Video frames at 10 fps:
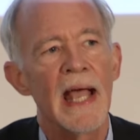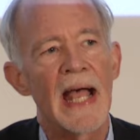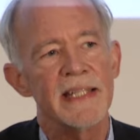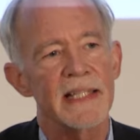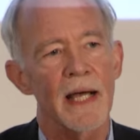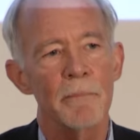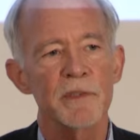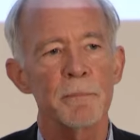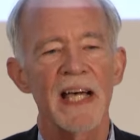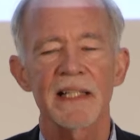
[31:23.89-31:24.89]
and it
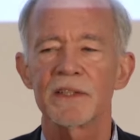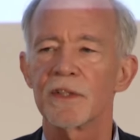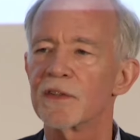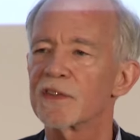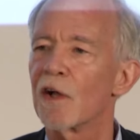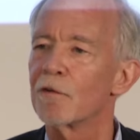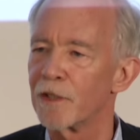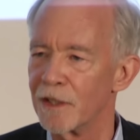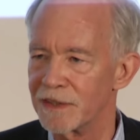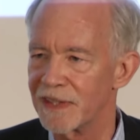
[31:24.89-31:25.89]
comes back to
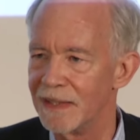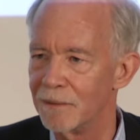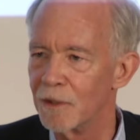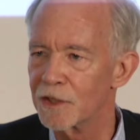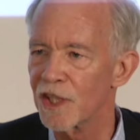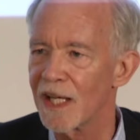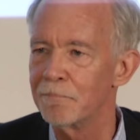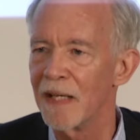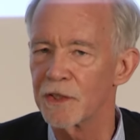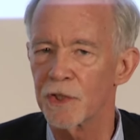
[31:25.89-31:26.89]
sovereignty, which I
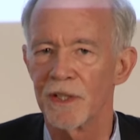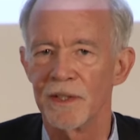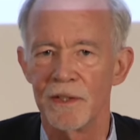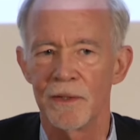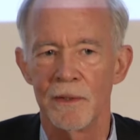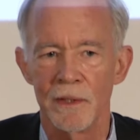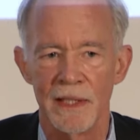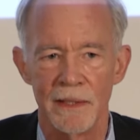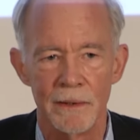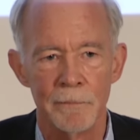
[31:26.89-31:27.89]
mentioned
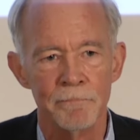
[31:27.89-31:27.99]
earlier.